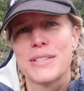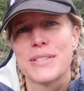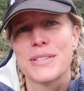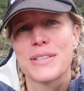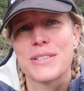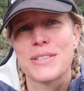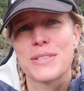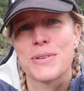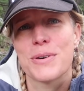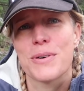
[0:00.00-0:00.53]
into
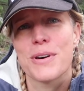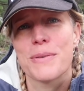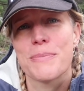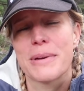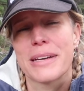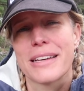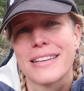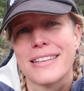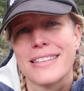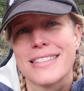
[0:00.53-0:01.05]
the store
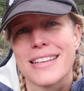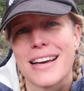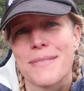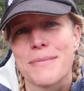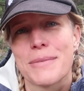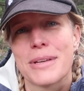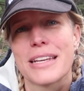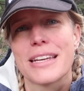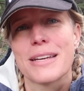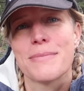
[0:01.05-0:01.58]
because I'm
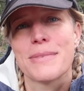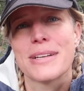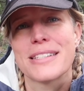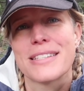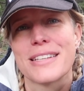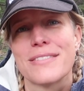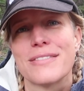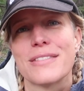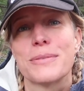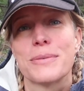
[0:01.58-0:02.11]
going to get
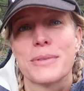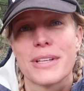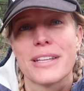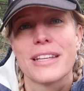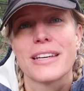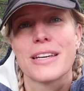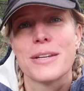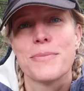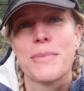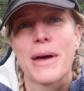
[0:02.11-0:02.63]
myself a
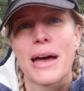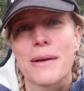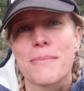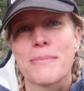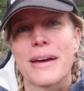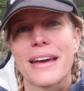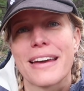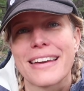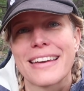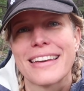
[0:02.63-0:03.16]
really good
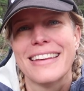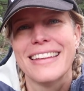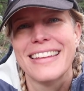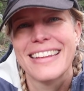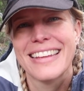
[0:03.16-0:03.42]
backpack.